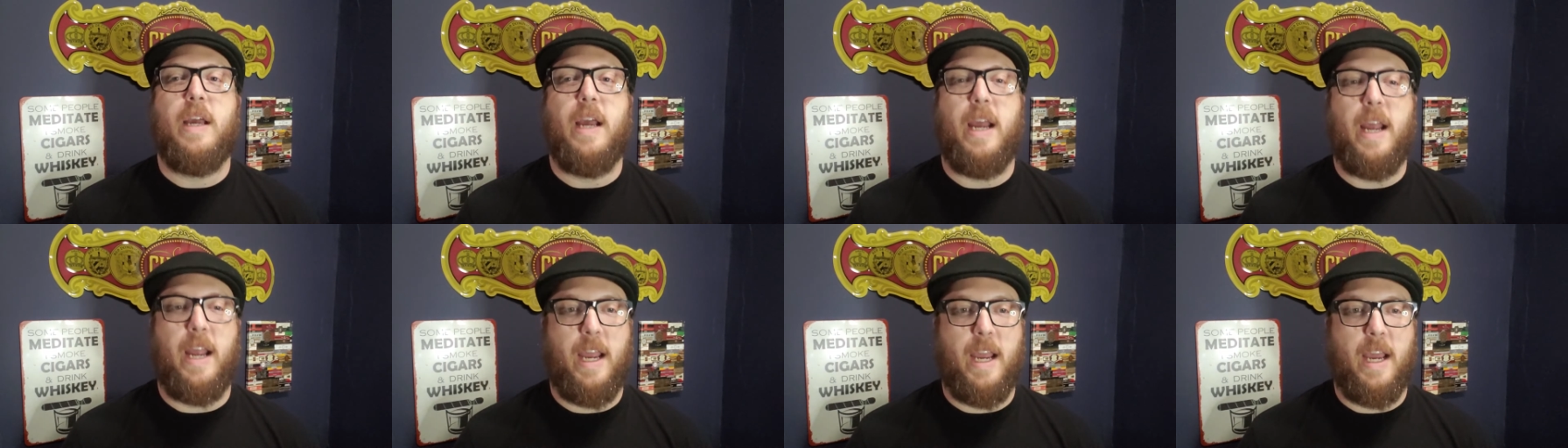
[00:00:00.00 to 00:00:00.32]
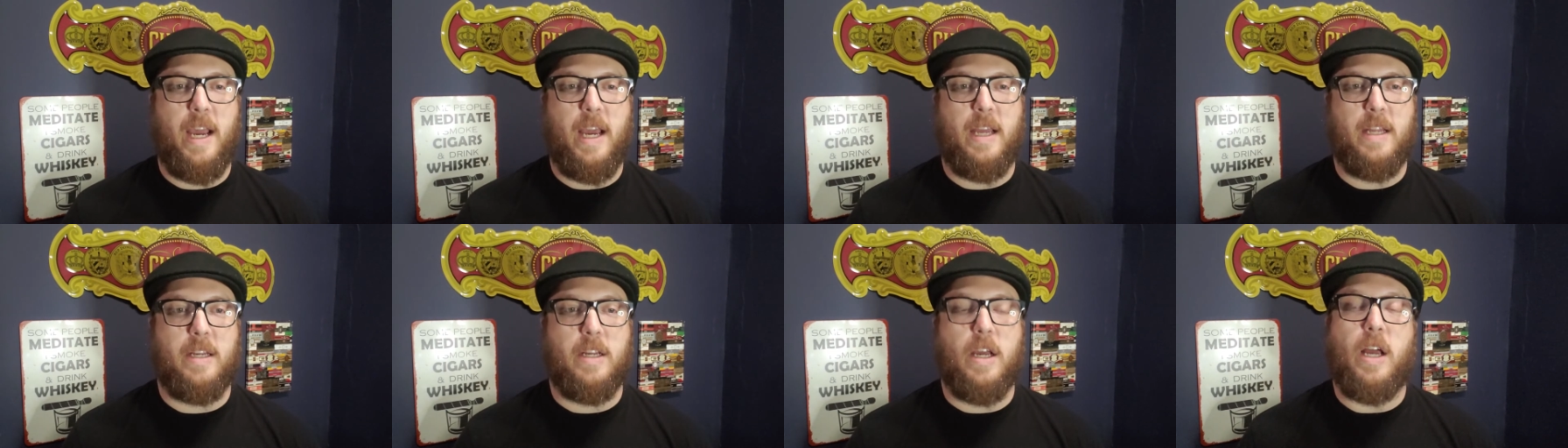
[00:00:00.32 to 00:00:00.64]

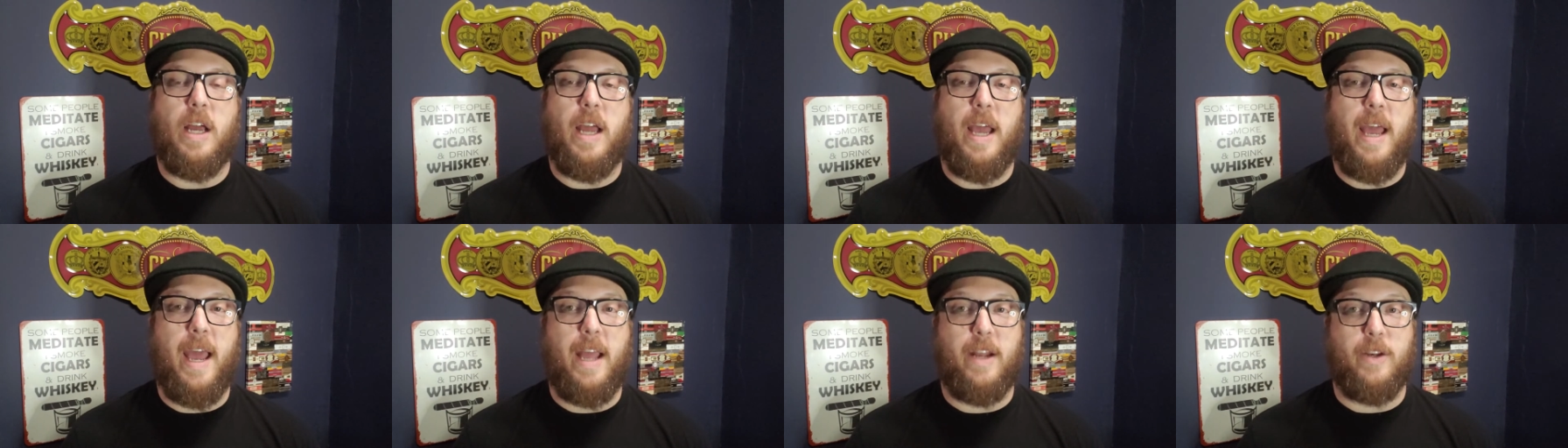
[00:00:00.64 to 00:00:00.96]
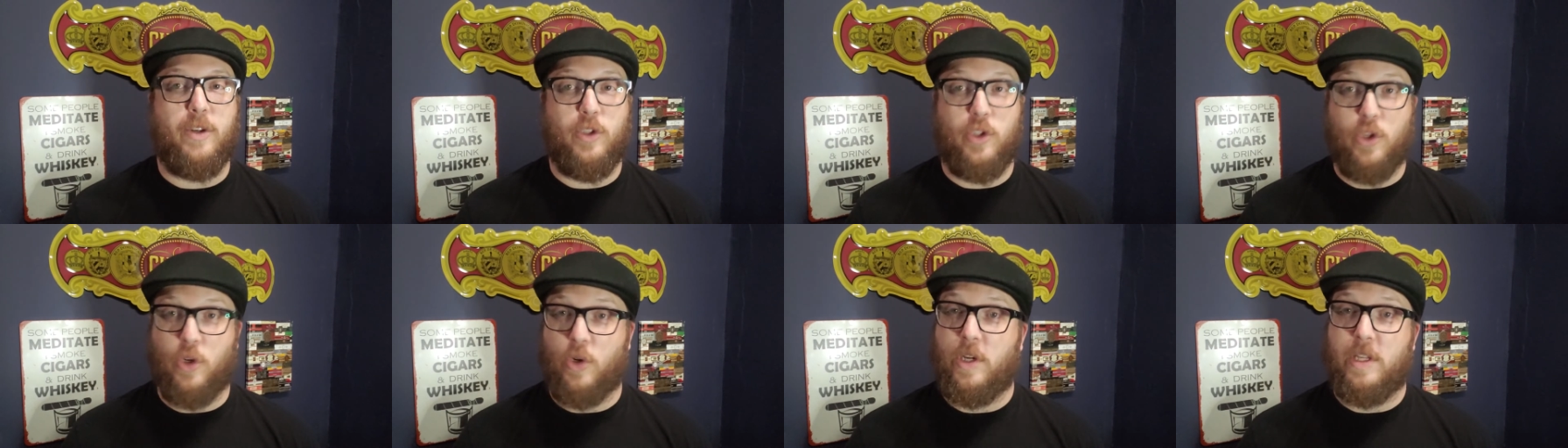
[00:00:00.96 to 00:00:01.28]
And
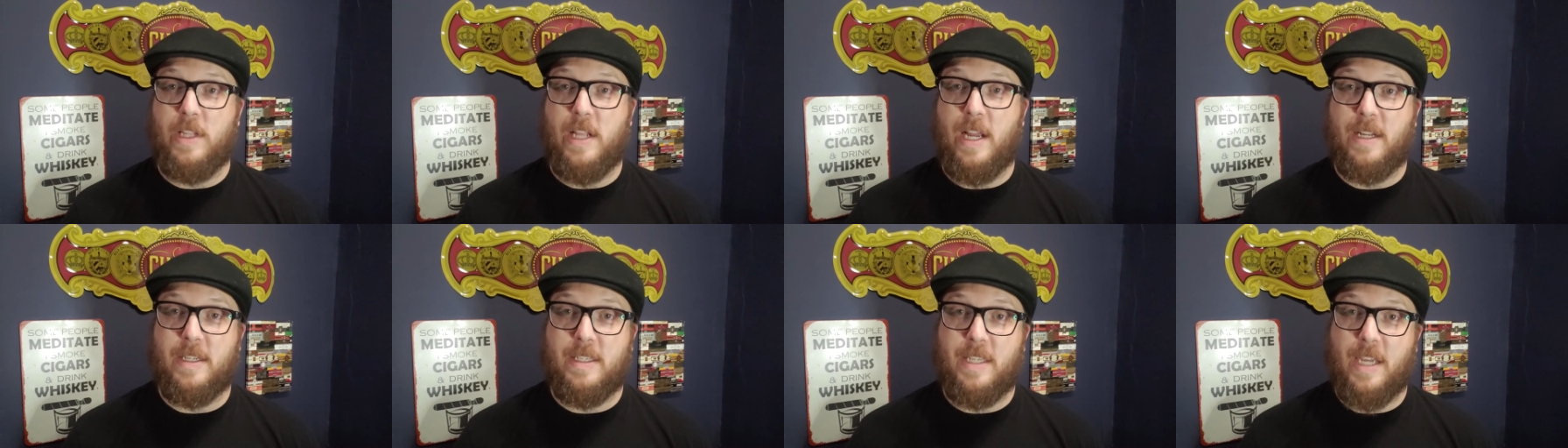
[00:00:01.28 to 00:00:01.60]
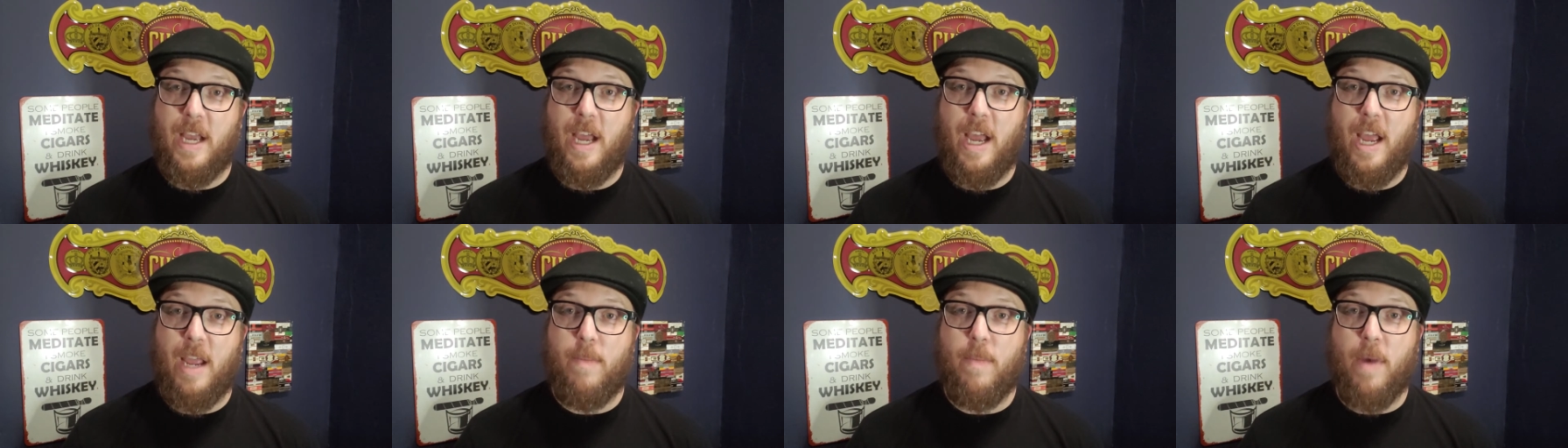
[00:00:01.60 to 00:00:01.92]
during that
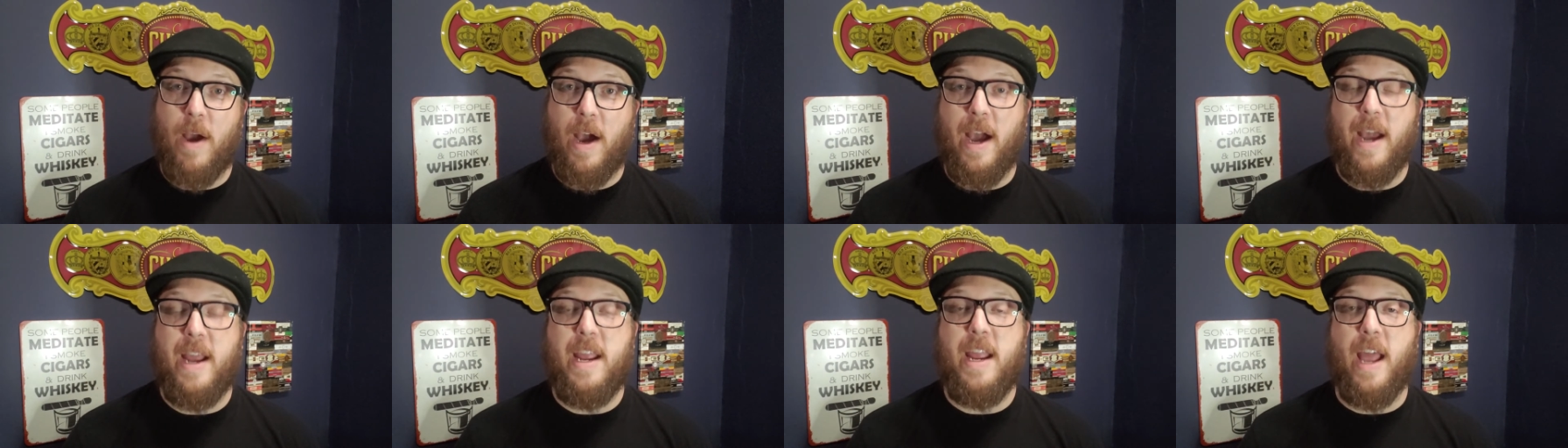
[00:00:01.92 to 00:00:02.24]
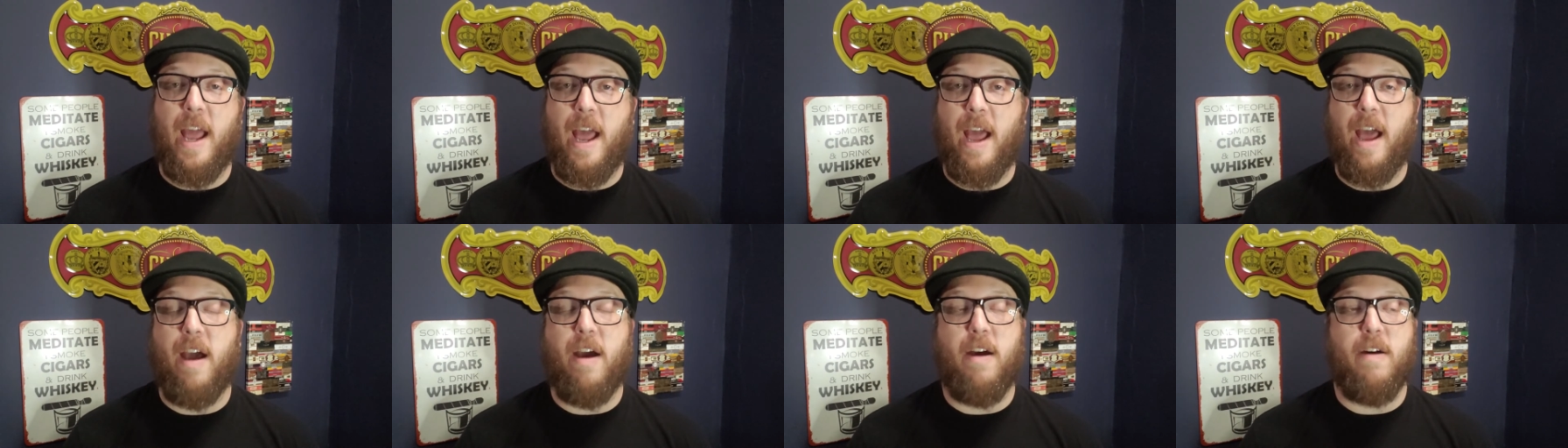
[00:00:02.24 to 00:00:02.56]
time, I
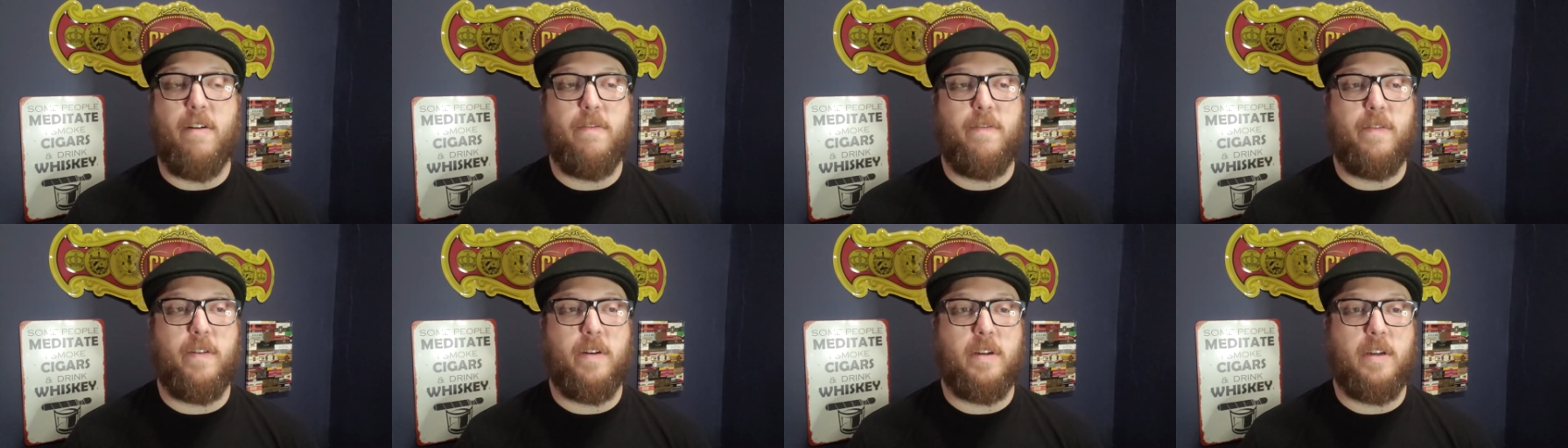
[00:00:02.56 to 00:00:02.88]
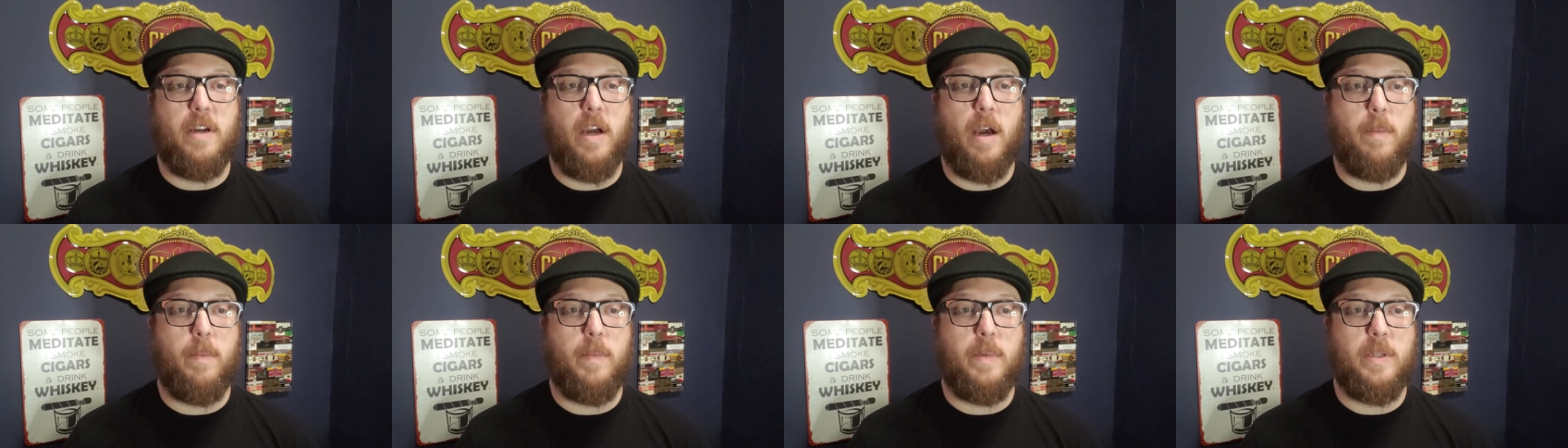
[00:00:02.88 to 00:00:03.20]
have
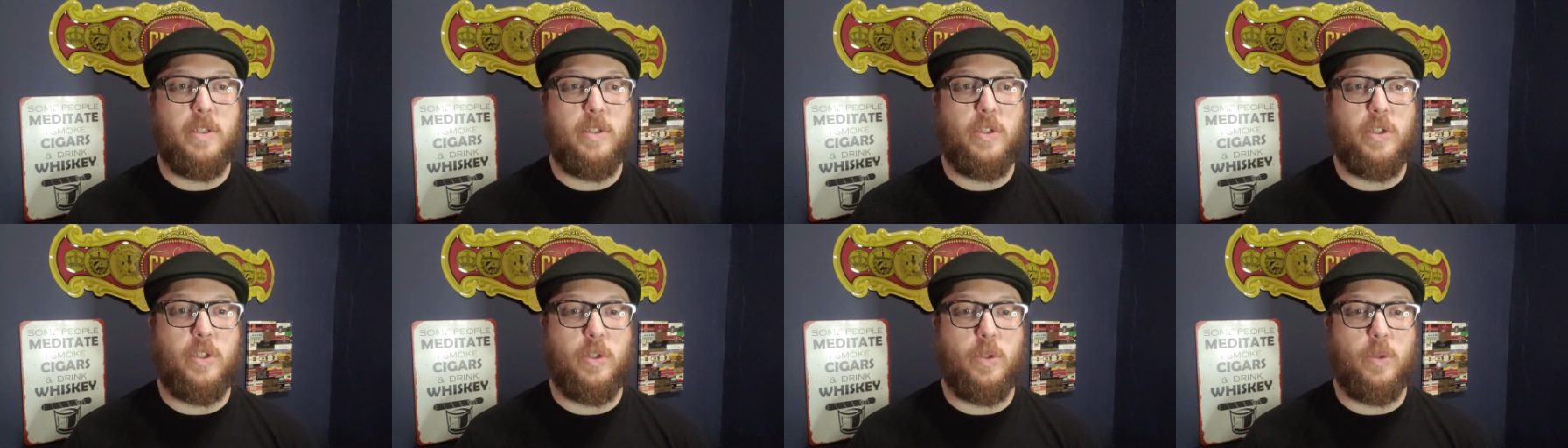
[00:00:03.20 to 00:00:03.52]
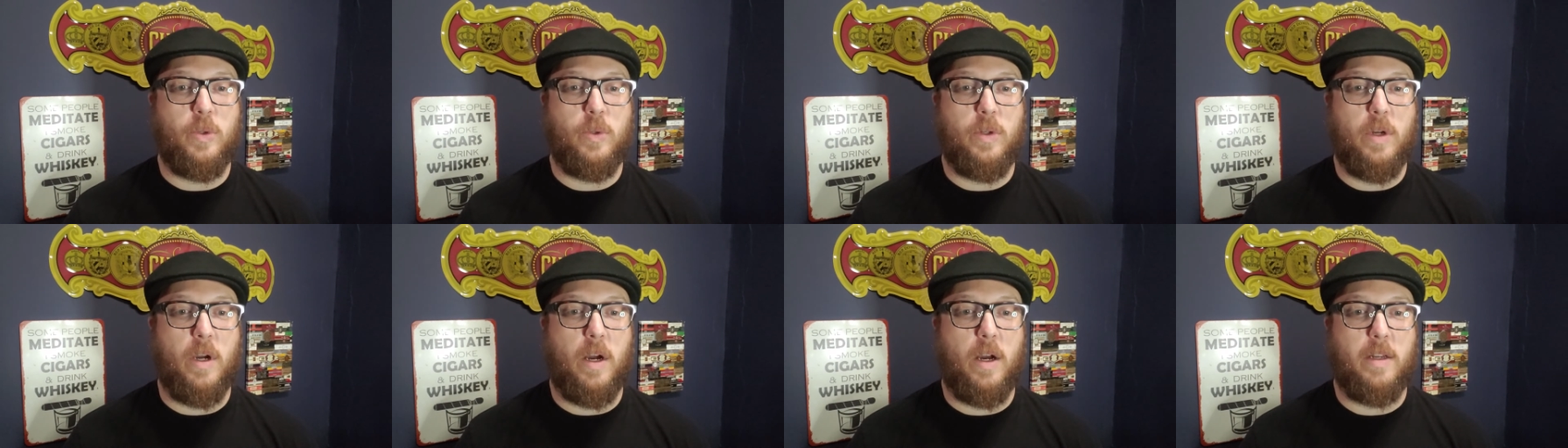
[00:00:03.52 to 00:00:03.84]
come
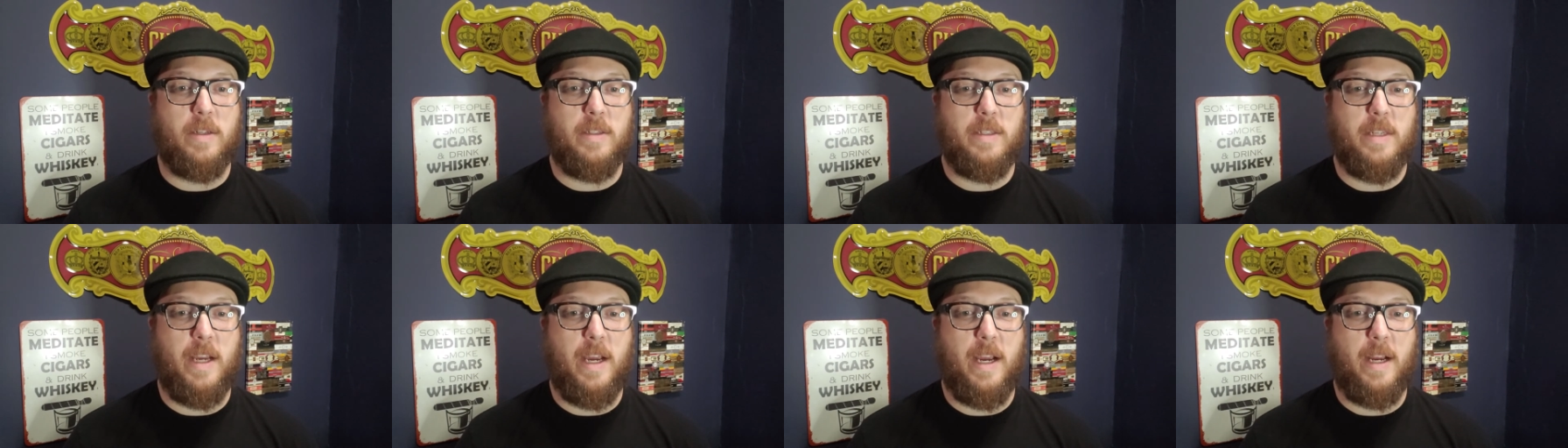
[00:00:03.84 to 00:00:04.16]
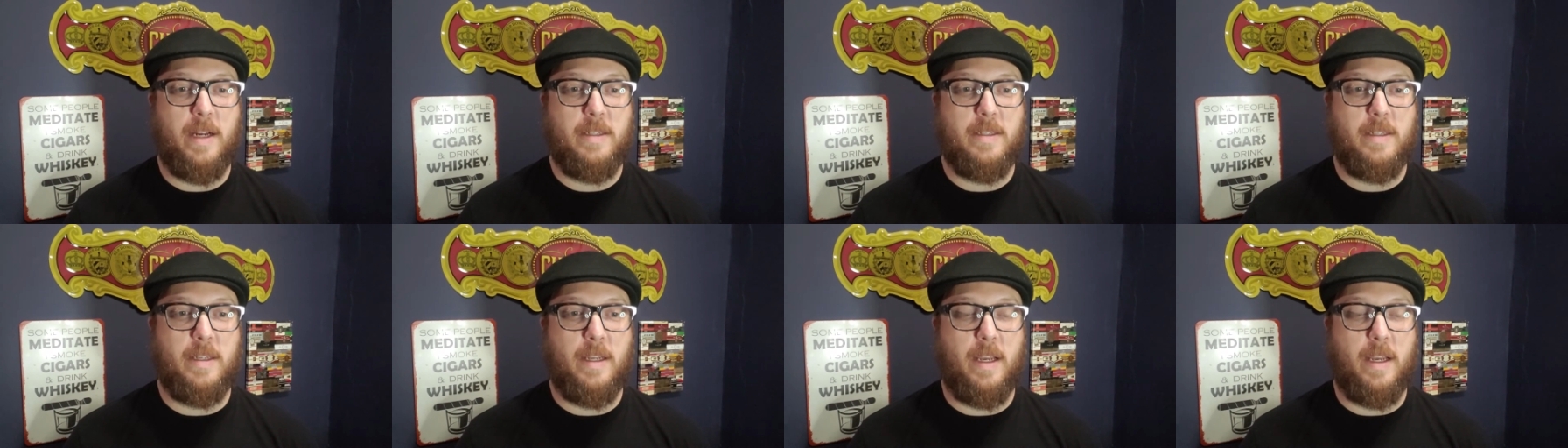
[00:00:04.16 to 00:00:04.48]
into contact